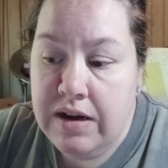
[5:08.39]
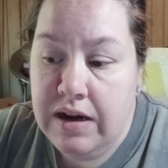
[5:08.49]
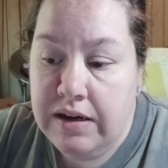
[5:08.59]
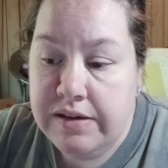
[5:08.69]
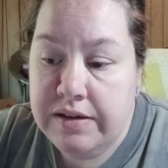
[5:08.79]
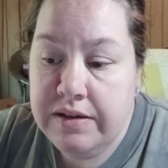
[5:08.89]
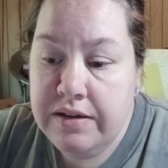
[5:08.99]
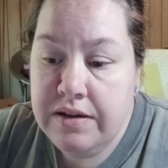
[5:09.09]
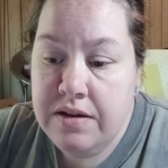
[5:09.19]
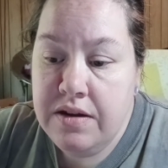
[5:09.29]
Uh,
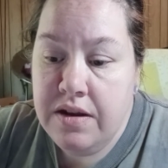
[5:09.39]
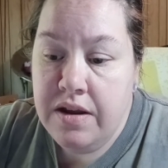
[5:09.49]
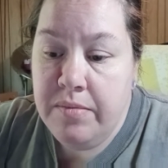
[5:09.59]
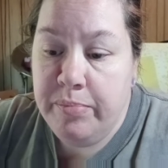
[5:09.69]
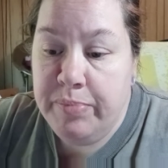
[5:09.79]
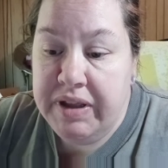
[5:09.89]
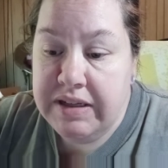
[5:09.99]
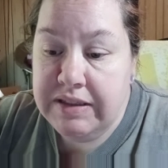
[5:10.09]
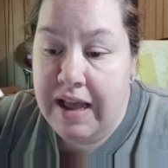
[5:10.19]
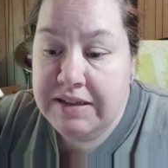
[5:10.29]

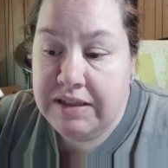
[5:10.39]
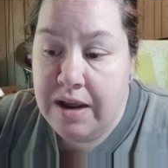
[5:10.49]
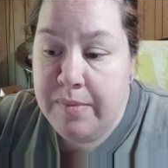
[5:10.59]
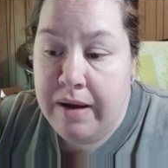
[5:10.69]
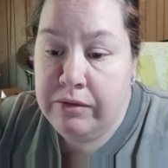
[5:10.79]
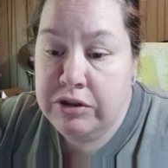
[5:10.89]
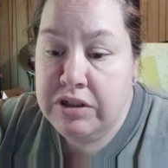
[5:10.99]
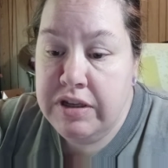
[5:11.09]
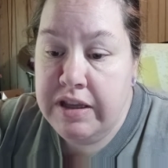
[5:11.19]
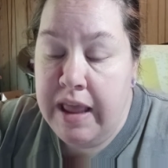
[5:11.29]
because last time I was,
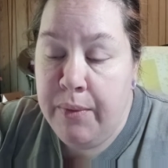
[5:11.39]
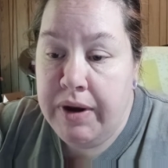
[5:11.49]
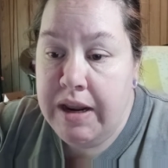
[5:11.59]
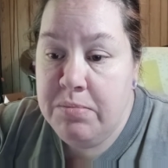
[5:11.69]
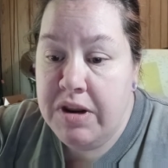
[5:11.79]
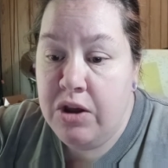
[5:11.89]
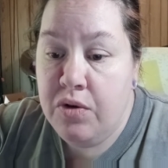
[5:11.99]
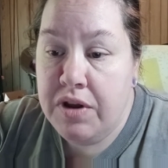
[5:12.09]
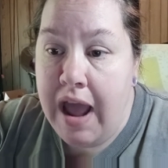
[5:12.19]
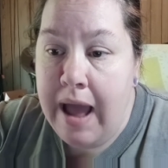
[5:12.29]
they were needing me to
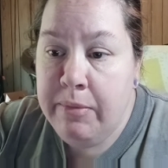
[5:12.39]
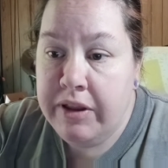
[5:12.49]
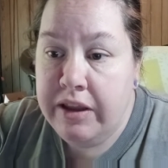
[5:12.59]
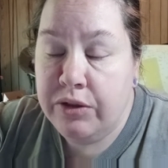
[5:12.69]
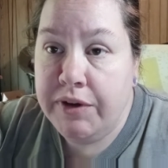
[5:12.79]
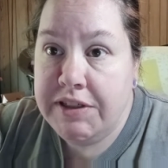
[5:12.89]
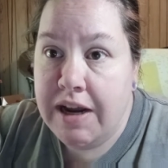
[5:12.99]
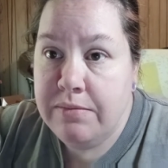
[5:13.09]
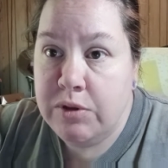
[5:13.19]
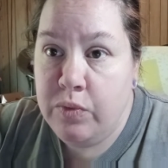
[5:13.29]
go to Abilene three
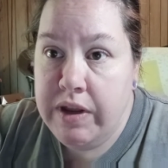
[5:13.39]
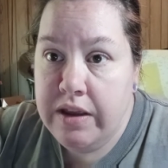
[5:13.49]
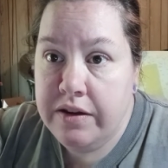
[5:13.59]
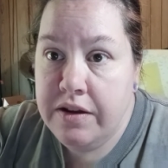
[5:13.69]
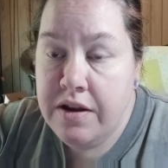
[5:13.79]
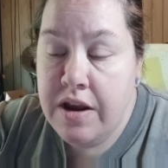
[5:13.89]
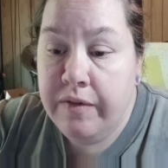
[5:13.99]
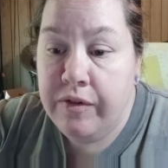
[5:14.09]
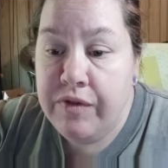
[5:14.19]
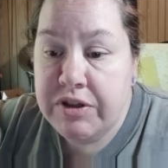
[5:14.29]
times a week
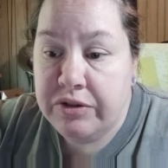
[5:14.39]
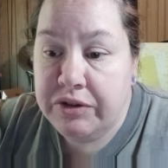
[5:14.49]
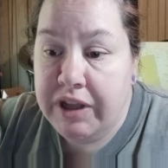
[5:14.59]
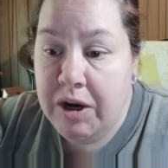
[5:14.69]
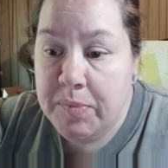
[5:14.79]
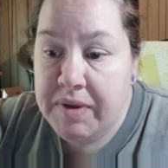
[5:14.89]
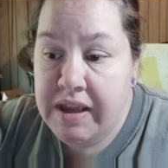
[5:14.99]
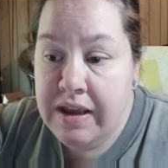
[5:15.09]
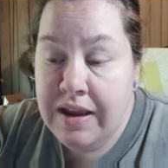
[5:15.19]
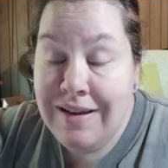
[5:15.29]
for physical therapy.